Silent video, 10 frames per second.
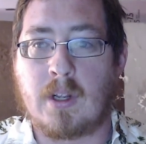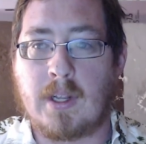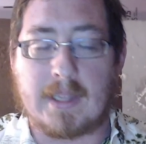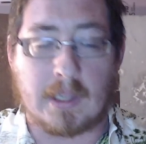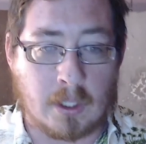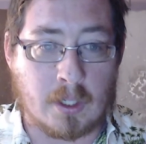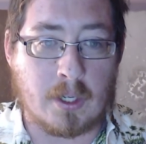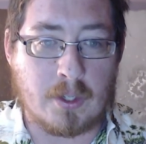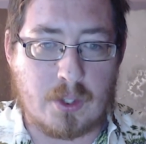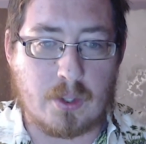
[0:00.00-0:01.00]
learn
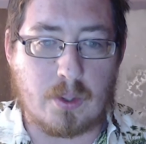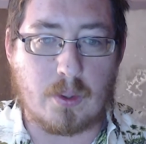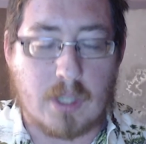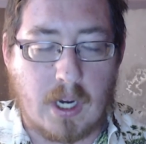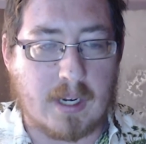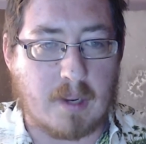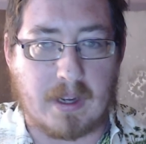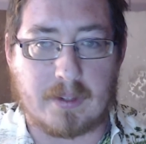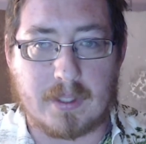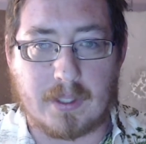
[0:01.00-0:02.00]
to talk
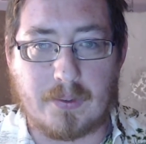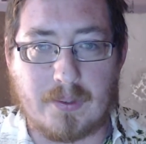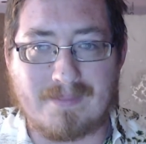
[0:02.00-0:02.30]
about this,